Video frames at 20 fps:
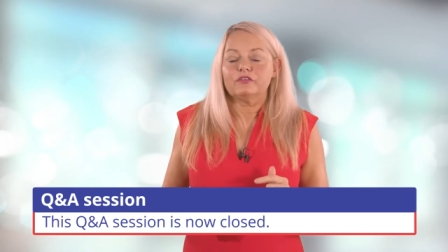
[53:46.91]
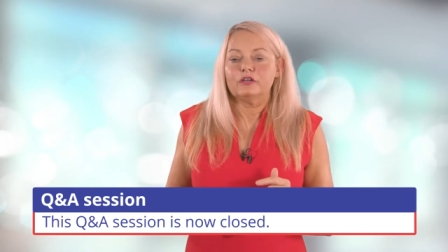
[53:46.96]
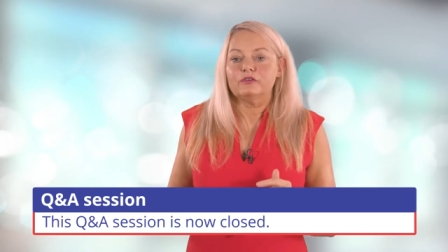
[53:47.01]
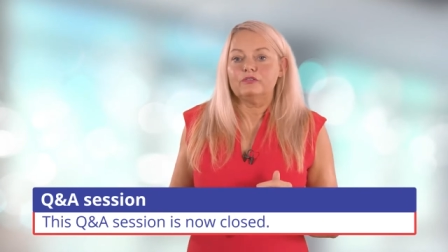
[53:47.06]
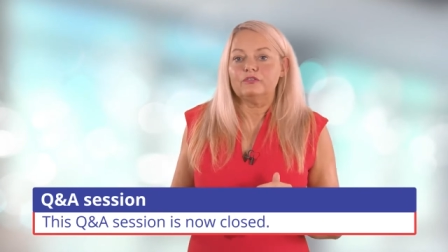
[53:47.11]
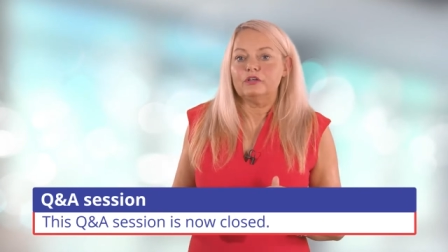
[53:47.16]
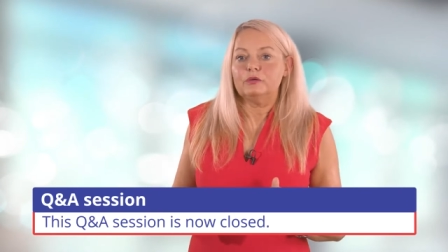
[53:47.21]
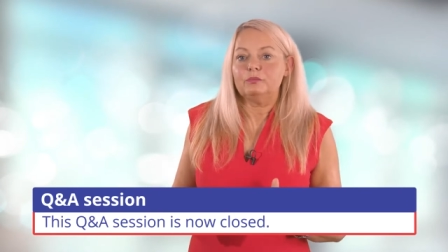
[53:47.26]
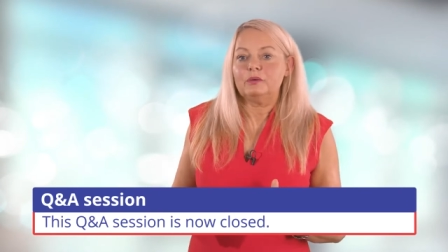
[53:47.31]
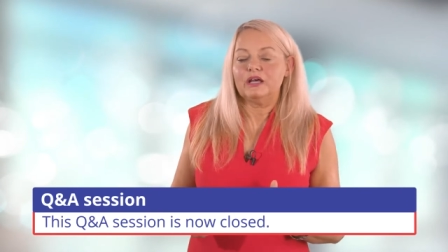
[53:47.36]
a
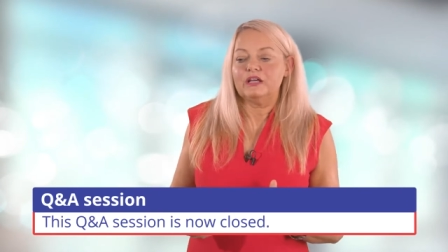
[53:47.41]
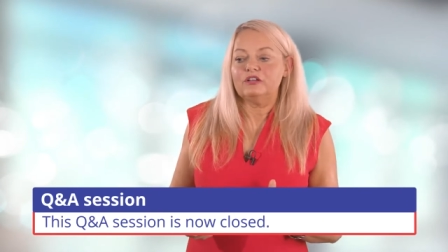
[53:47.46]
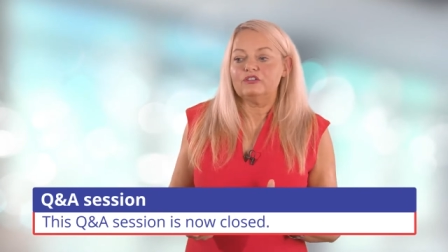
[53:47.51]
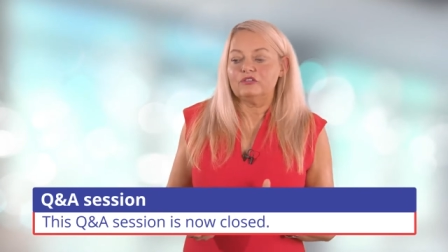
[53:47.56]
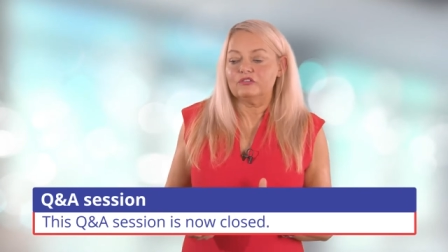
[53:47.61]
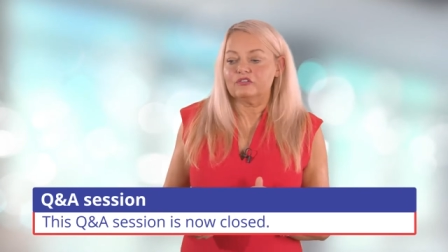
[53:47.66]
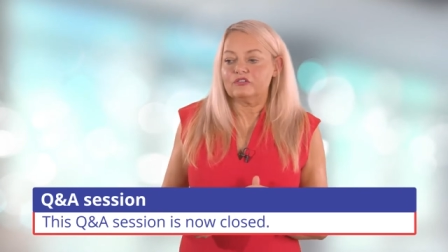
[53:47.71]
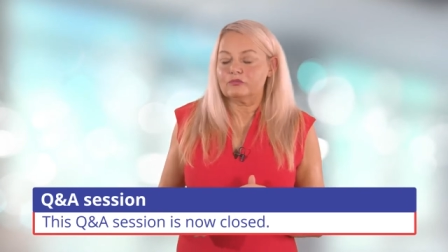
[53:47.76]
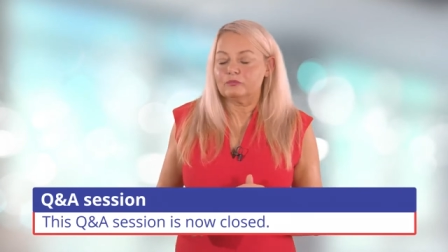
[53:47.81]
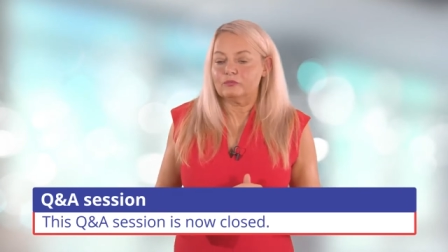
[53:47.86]
few
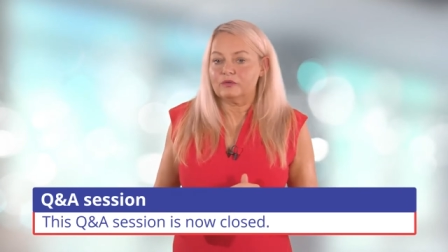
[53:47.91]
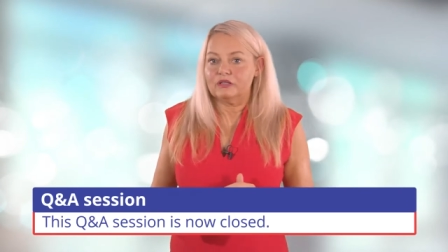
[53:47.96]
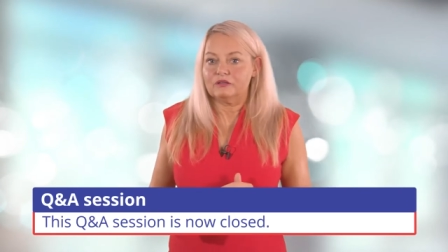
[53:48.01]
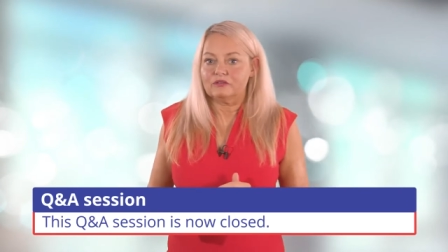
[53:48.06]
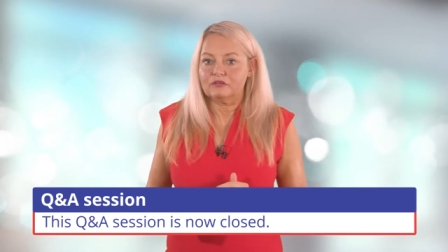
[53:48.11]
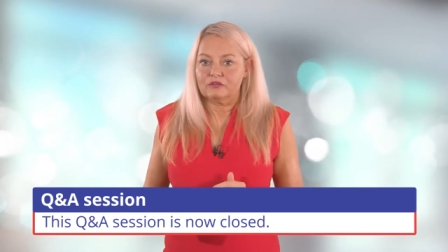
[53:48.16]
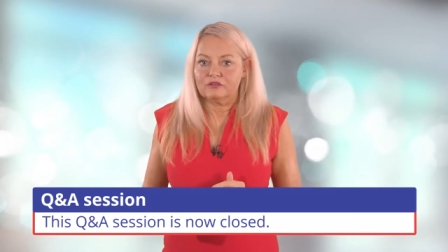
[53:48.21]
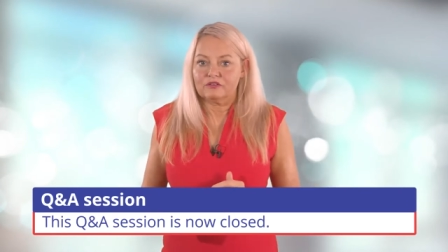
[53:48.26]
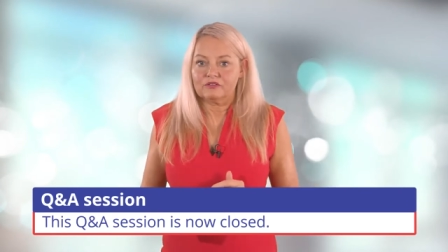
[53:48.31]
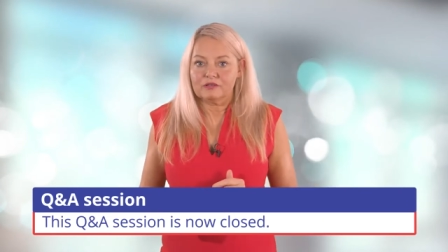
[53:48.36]
patients
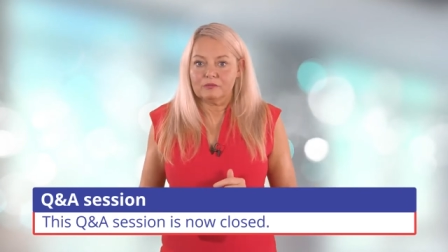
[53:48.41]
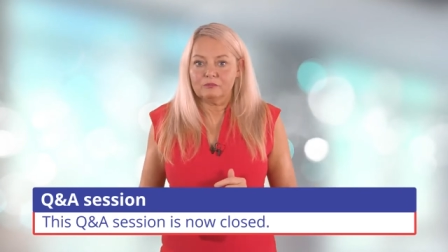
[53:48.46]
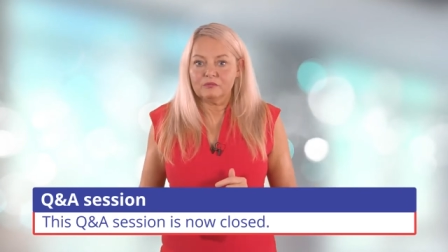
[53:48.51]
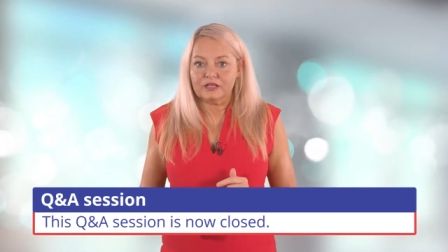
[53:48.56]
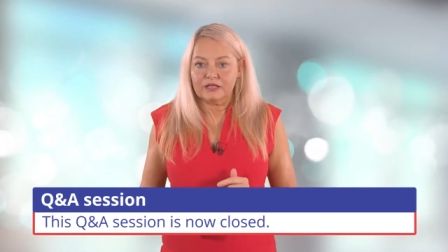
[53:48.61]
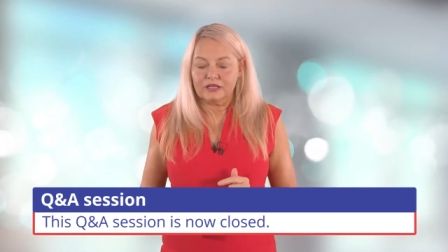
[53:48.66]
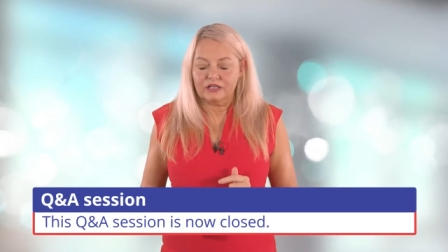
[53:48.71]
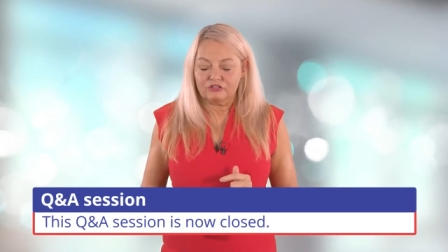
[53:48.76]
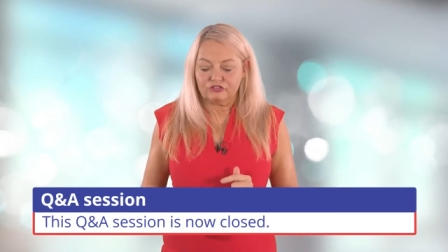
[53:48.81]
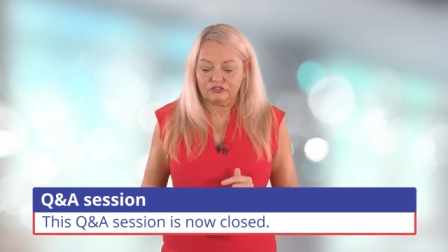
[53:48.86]
with
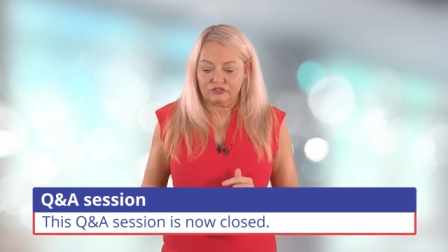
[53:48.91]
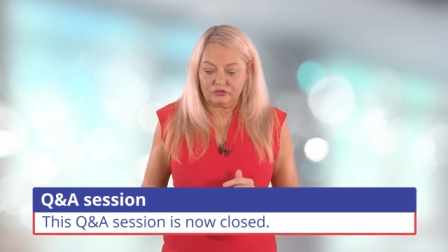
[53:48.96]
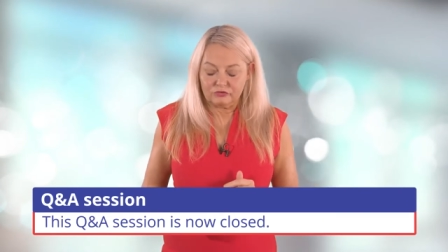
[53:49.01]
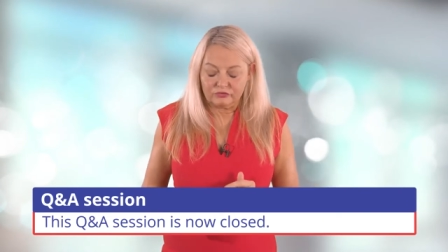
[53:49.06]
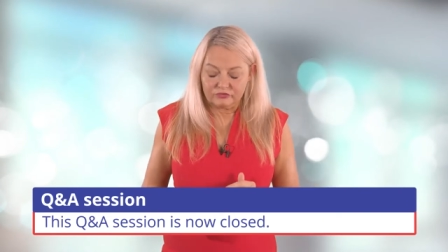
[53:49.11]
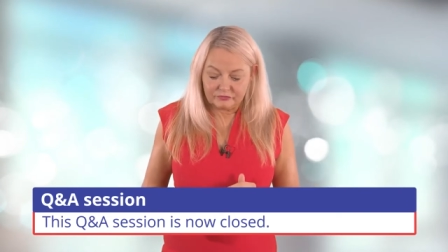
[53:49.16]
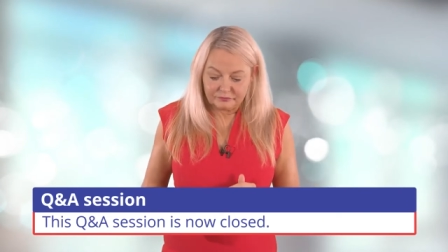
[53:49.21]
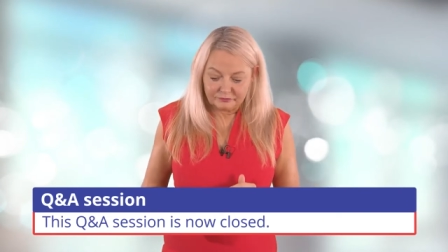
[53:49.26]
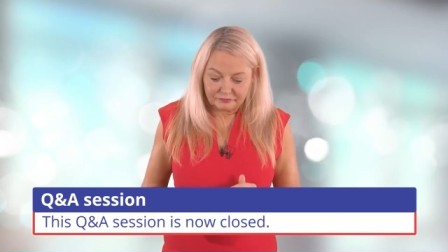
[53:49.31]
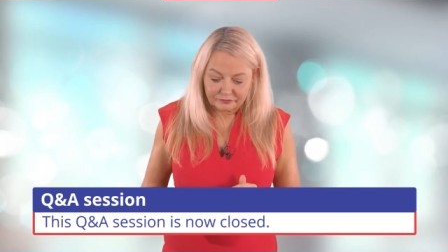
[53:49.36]
similar
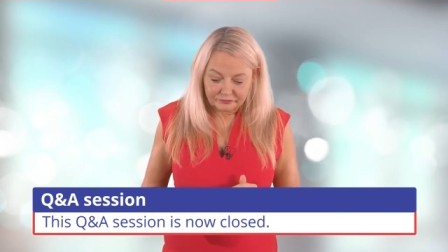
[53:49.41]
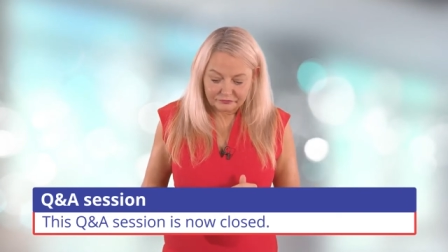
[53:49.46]
issues.